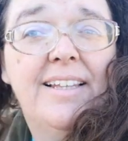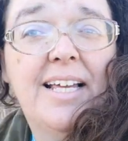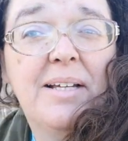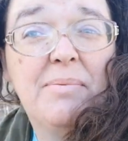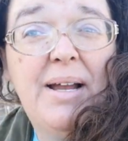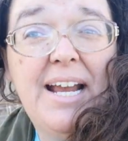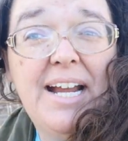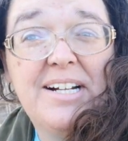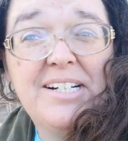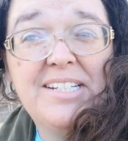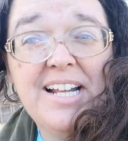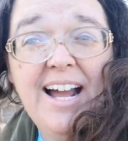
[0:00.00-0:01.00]
like my
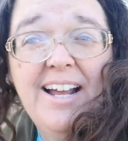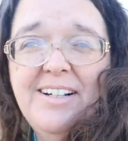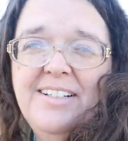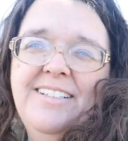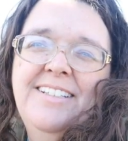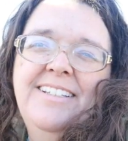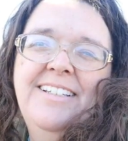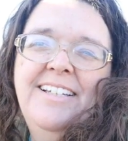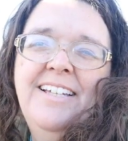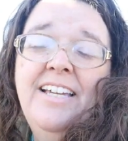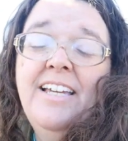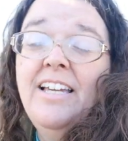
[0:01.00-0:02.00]
hairstyle.
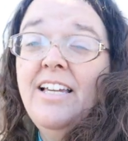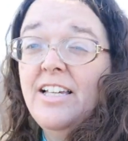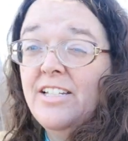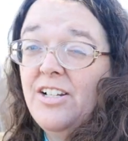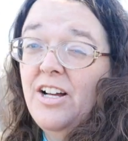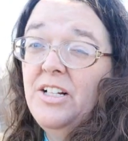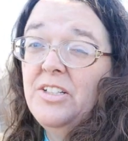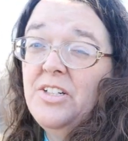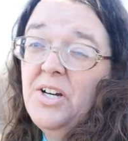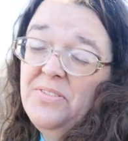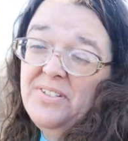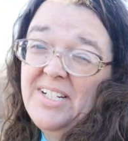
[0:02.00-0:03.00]
That's called
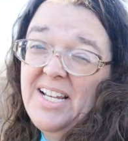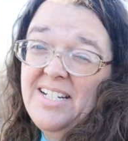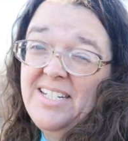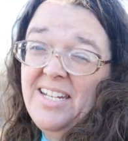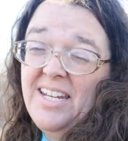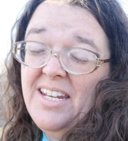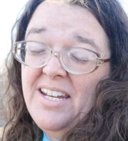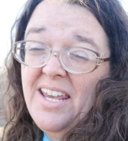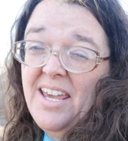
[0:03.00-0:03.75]
COVID 19